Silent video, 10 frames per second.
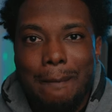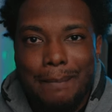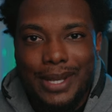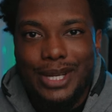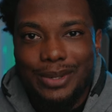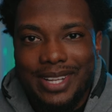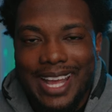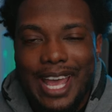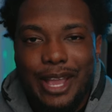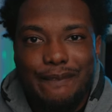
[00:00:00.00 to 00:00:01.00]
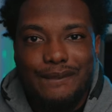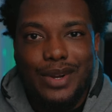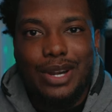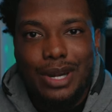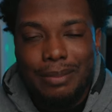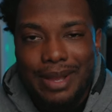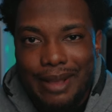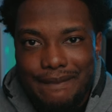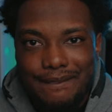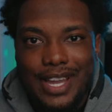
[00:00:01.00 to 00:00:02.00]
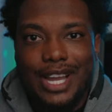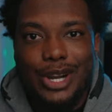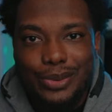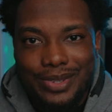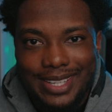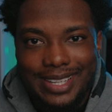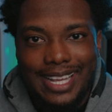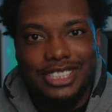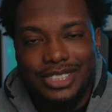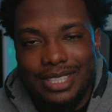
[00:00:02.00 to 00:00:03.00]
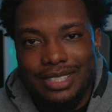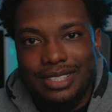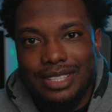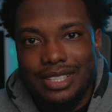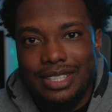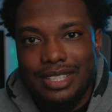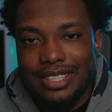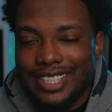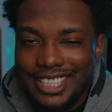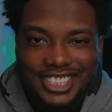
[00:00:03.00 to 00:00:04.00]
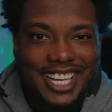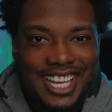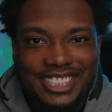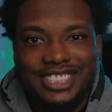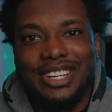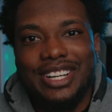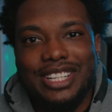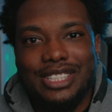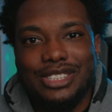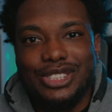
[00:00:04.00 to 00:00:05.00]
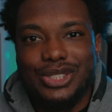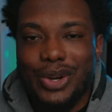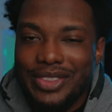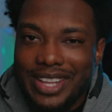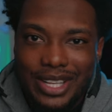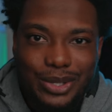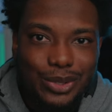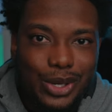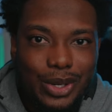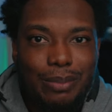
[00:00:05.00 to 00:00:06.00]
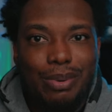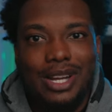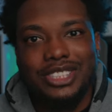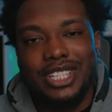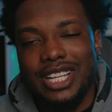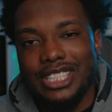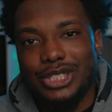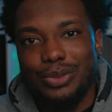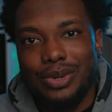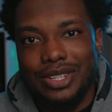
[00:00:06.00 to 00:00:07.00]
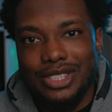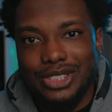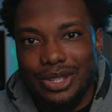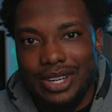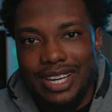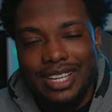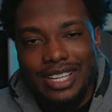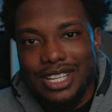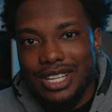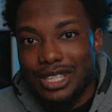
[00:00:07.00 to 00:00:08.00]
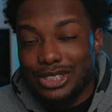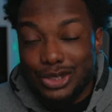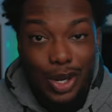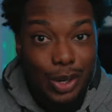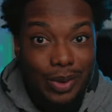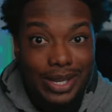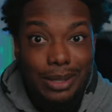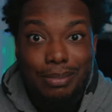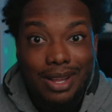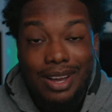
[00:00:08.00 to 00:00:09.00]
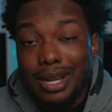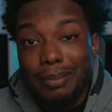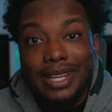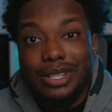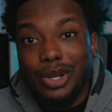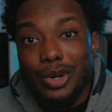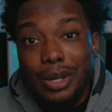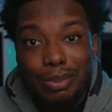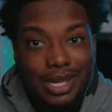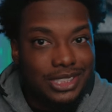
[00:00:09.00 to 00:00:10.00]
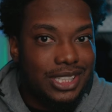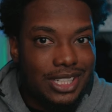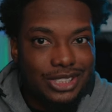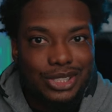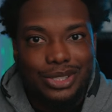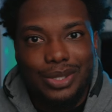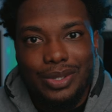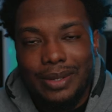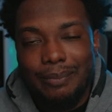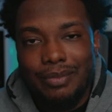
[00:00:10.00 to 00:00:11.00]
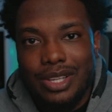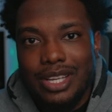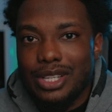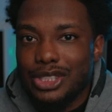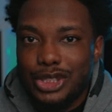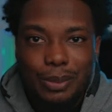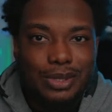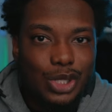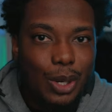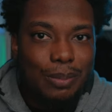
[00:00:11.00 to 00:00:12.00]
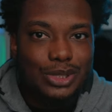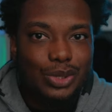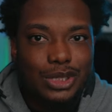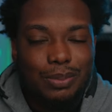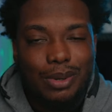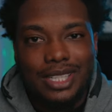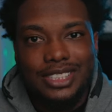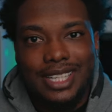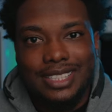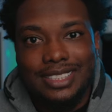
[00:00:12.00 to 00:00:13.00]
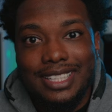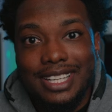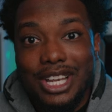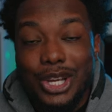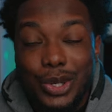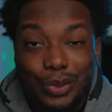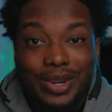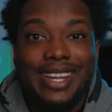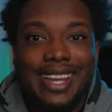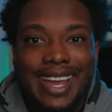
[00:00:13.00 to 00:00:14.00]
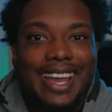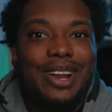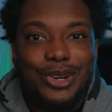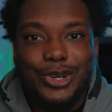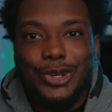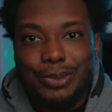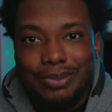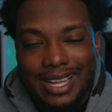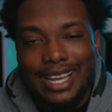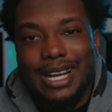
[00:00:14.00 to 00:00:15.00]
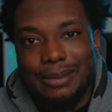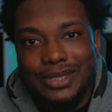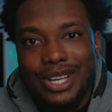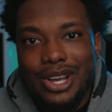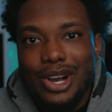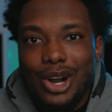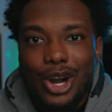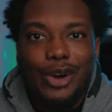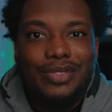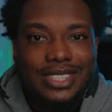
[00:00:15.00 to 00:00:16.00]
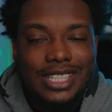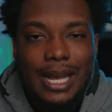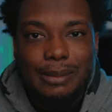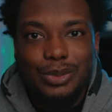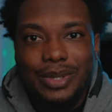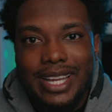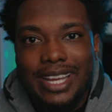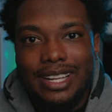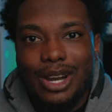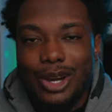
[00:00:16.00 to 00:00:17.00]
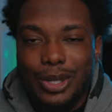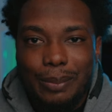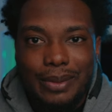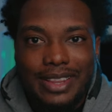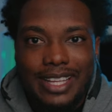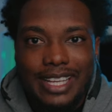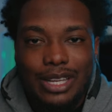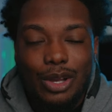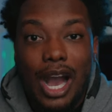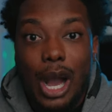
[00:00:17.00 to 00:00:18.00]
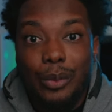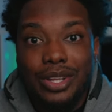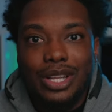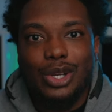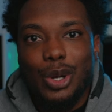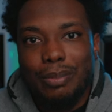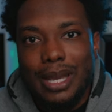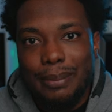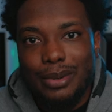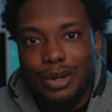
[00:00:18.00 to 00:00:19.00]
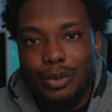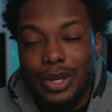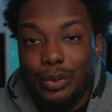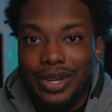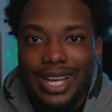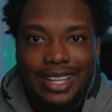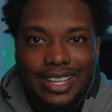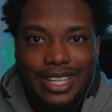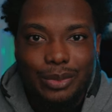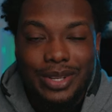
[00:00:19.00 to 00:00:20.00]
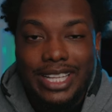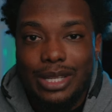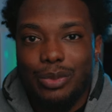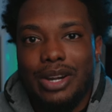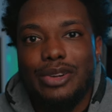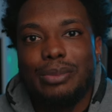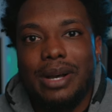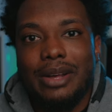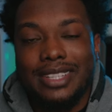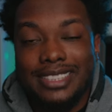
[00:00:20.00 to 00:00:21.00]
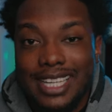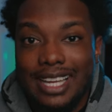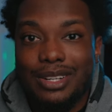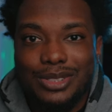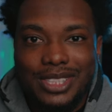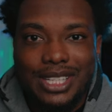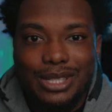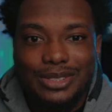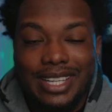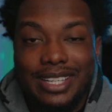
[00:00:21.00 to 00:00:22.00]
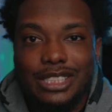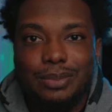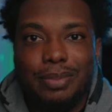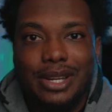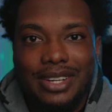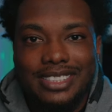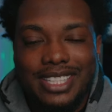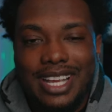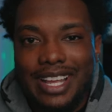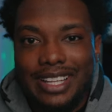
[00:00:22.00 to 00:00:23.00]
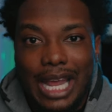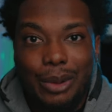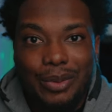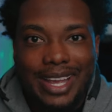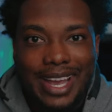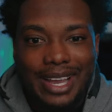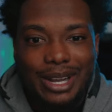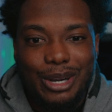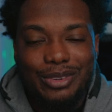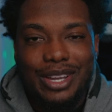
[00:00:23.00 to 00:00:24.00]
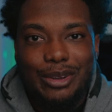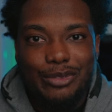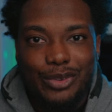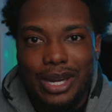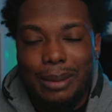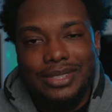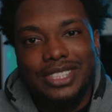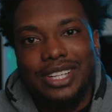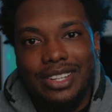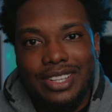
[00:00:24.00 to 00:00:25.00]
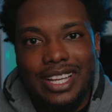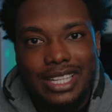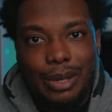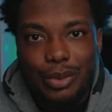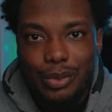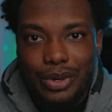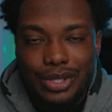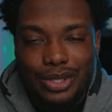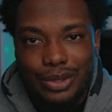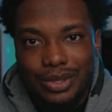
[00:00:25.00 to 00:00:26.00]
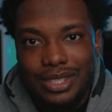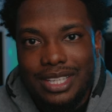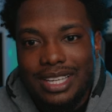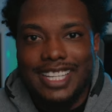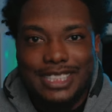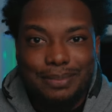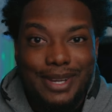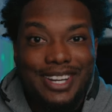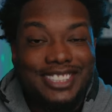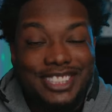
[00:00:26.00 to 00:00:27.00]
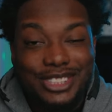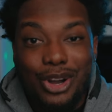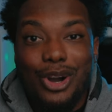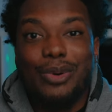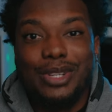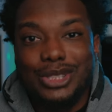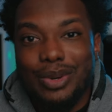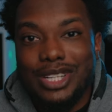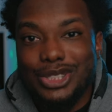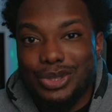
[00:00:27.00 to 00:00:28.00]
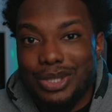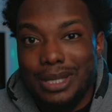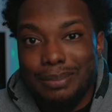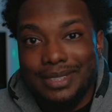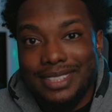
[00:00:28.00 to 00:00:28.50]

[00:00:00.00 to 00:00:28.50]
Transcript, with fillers: build a firm foundation. Get your hands dirty. Start that new coding project that you wanted to start. Start writing a blog about the coding project that you're doing. Contribute to open source projects. Create at-home labs. Oftentimes we get caught up in thinking how we look on paper when in reality we need to worry about the technical skills and the experience that we have for that particular thing that we want to do. Experience is always going to trump